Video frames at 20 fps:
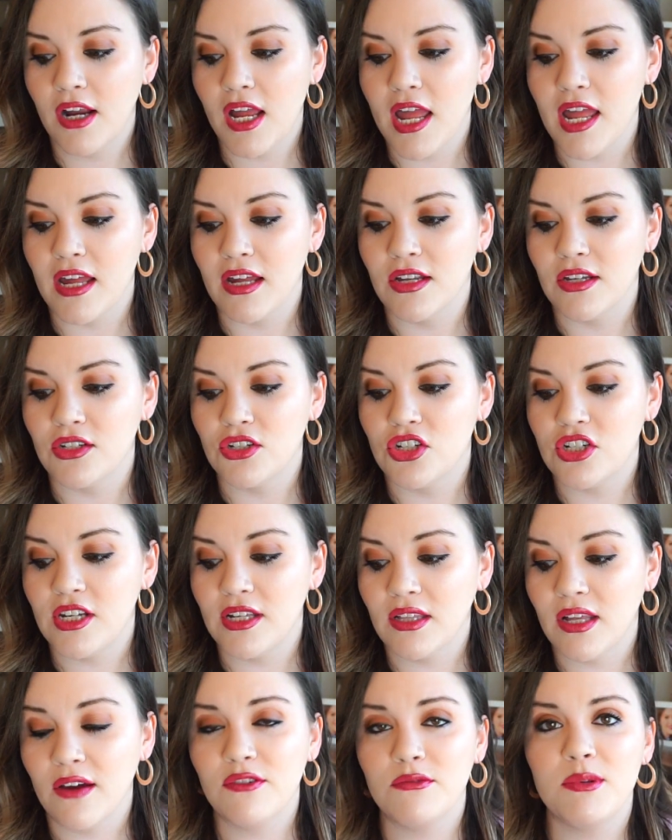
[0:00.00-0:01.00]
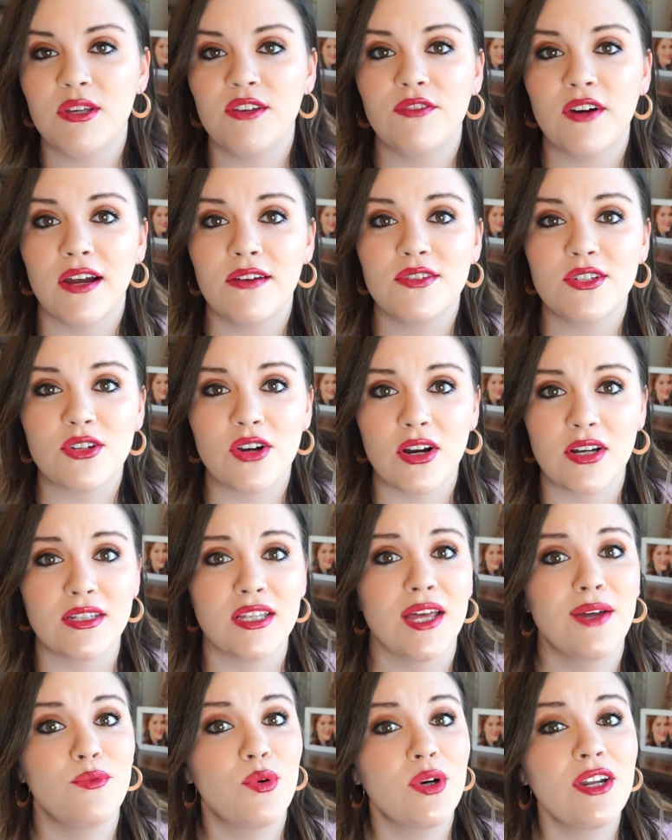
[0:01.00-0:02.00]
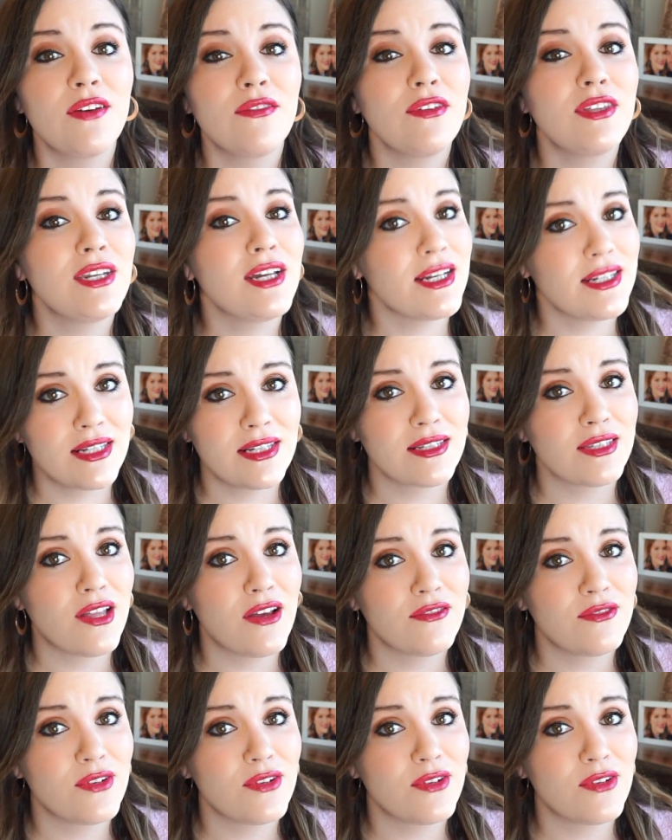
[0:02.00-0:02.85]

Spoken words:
and she left me 5 stars and one of the nicest love